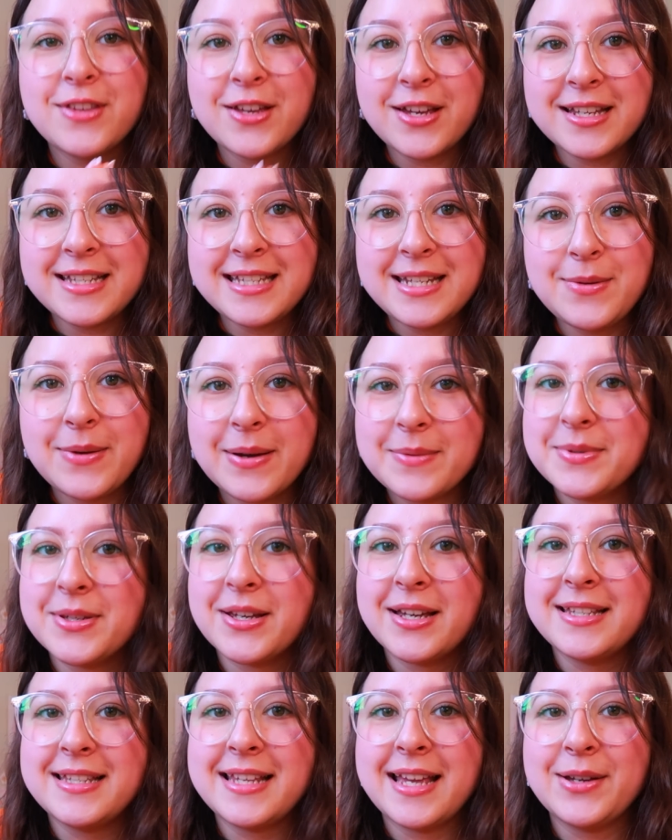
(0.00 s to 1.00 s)
30
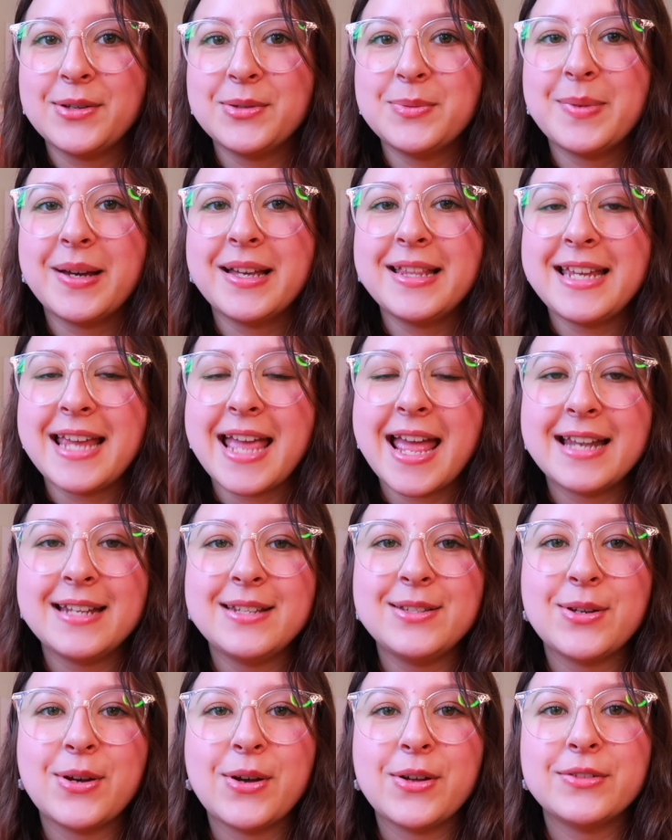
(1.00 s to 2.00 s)
website sales by the
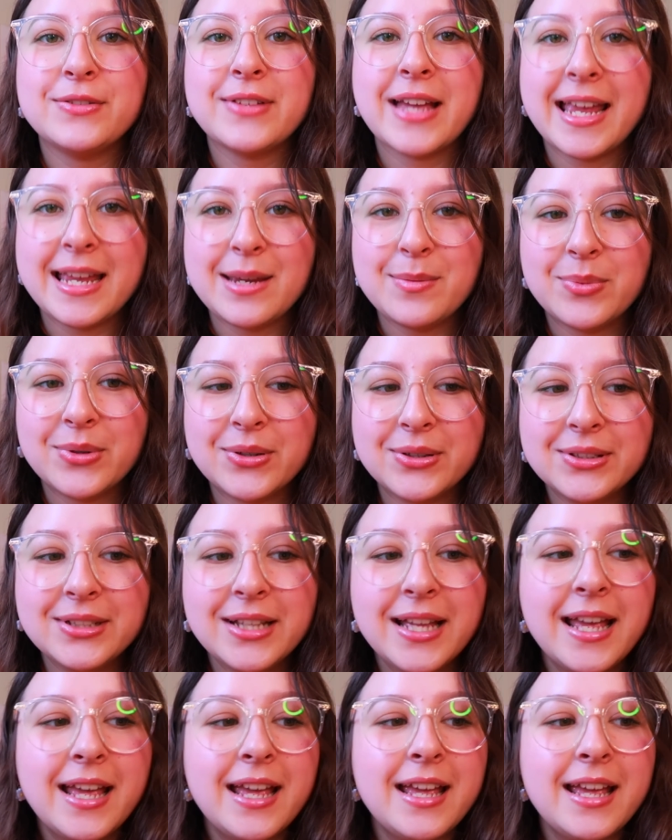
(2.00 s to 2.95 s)
end of April.